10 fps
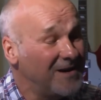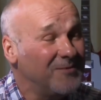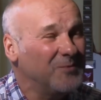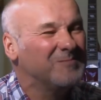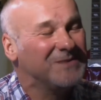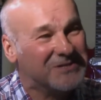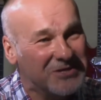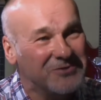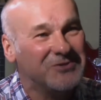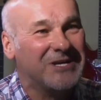I wouldn't be
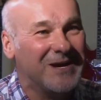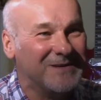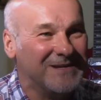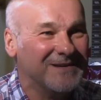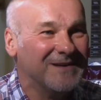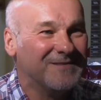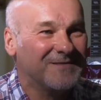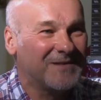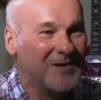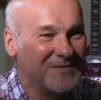too shabby
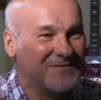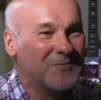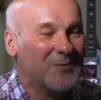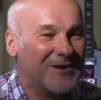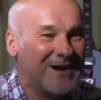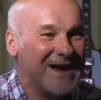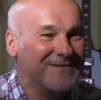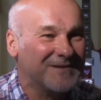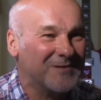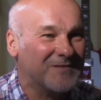coming from where I
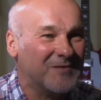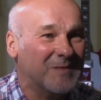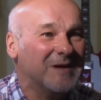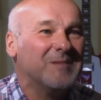have come from.